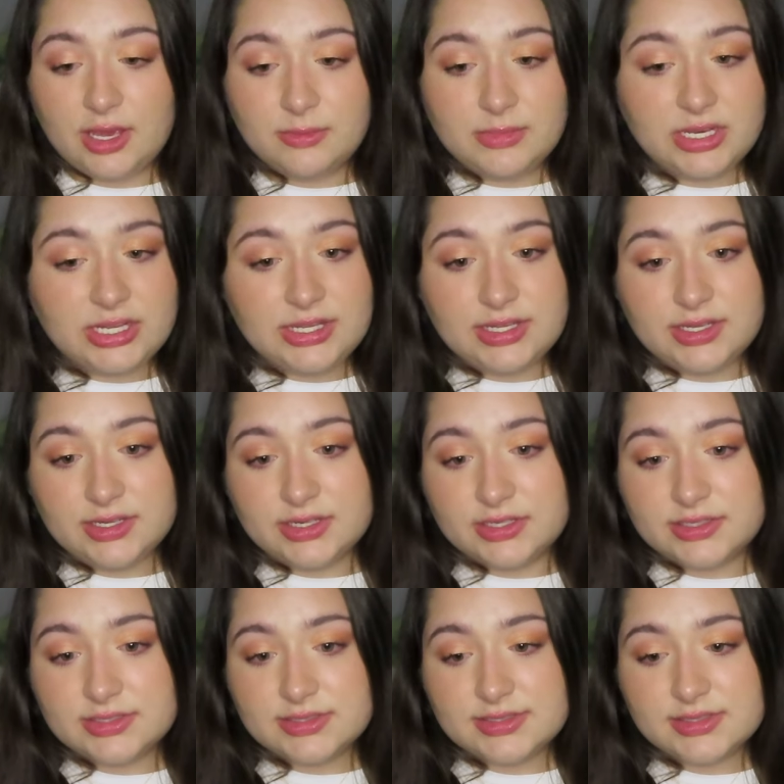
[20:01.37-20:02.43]
how many
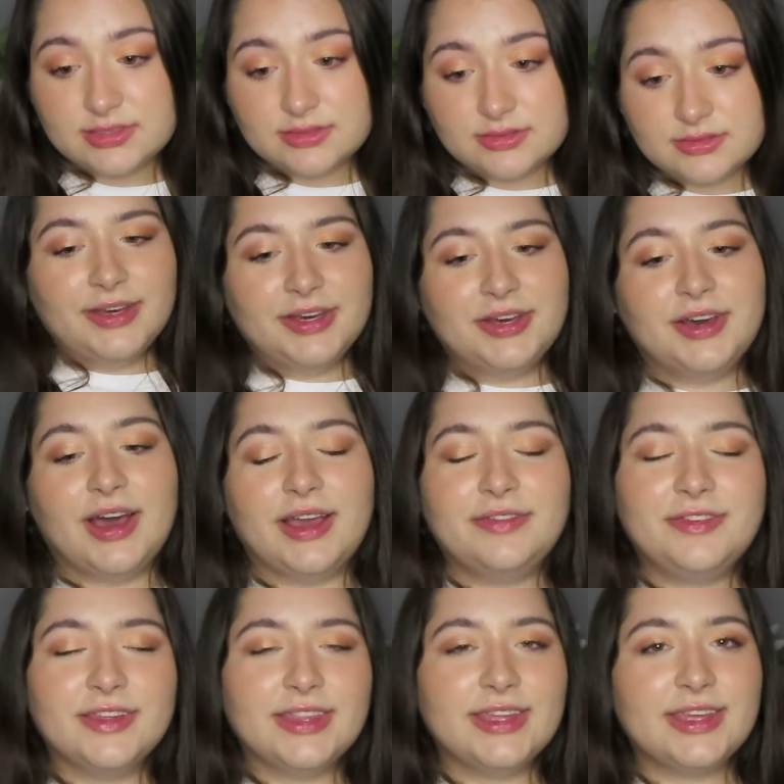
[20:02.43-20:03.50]
years? I
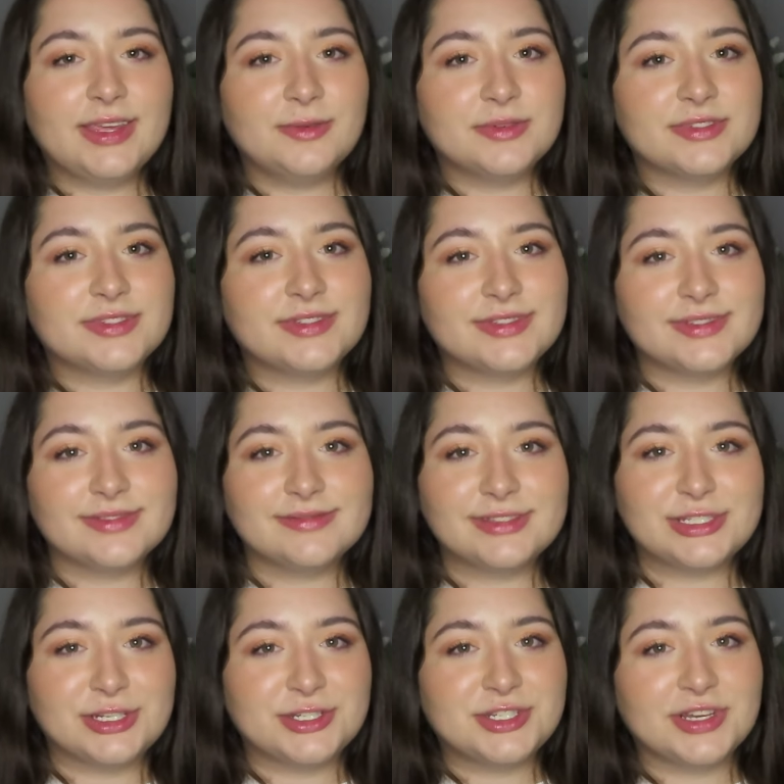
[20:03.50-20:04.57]
feel like he was
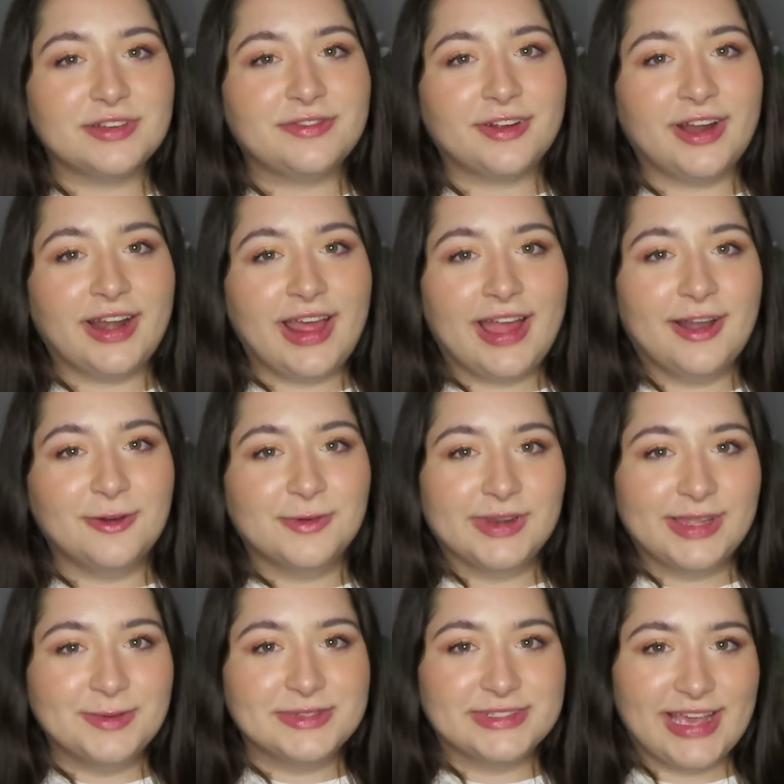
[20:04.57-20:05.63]
searching for an out
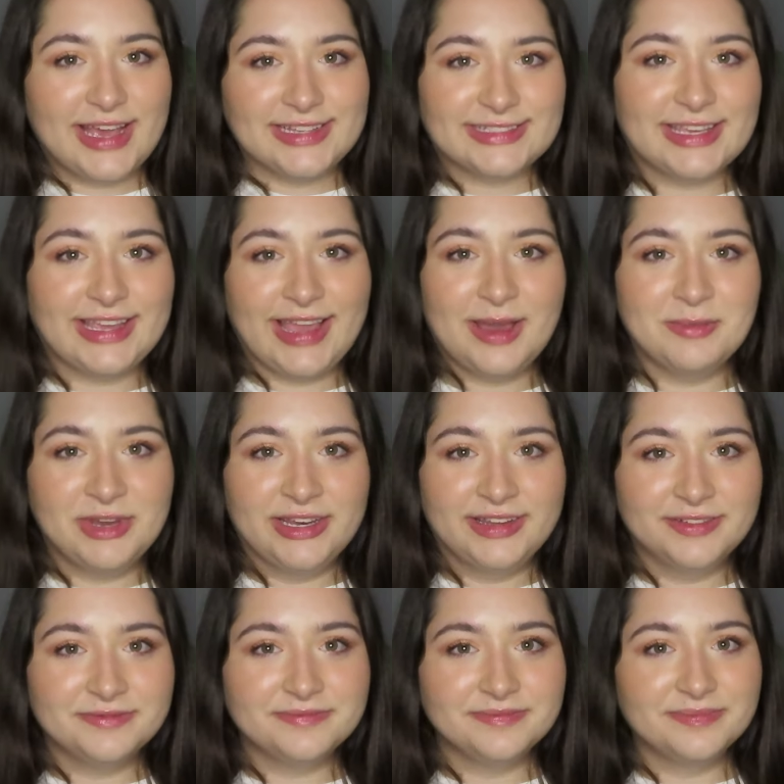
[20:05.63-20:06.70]
when he was asking
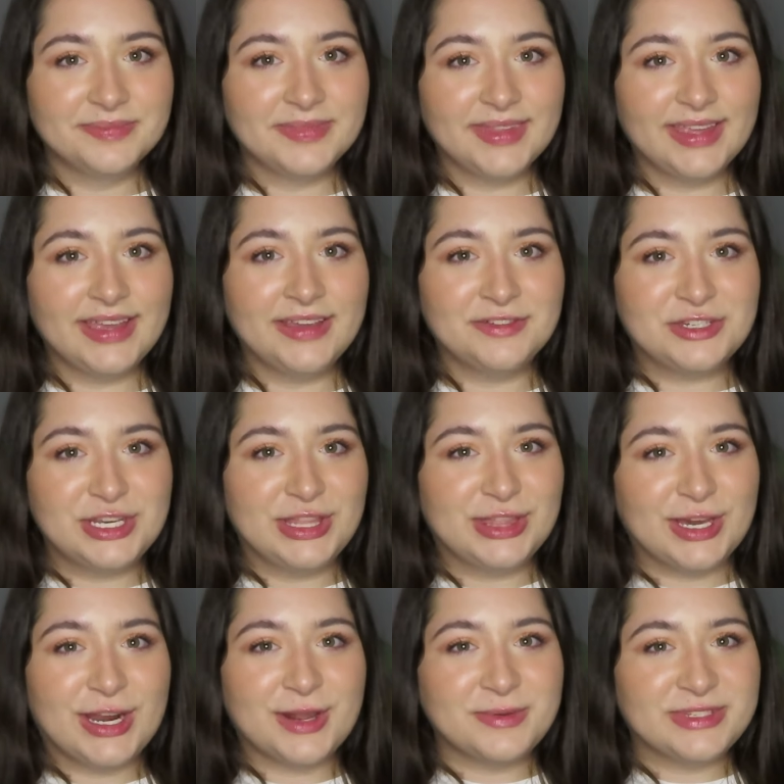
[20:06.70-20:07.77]
Emma if she
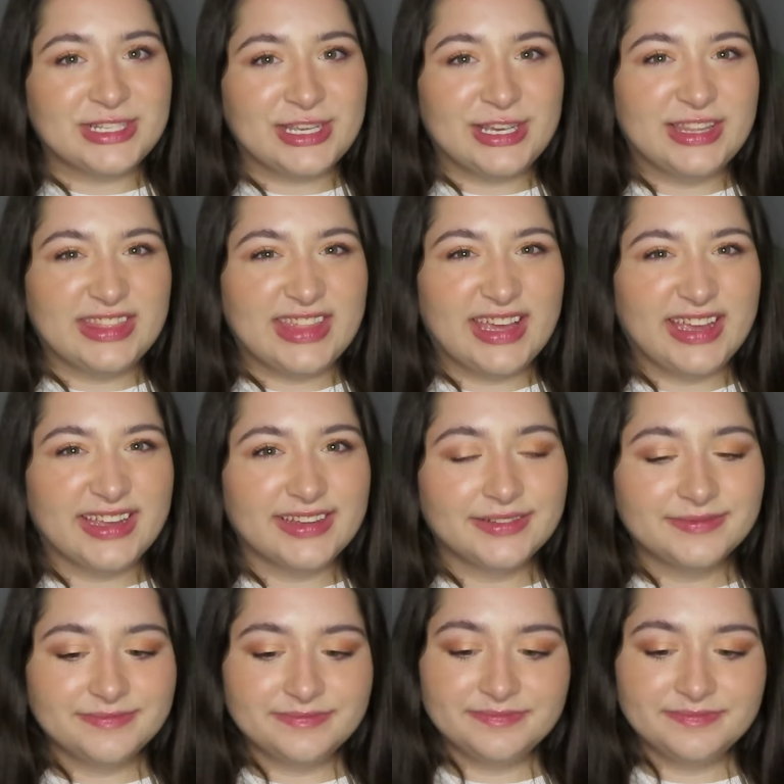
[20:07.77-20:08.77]
thought it was a good thing.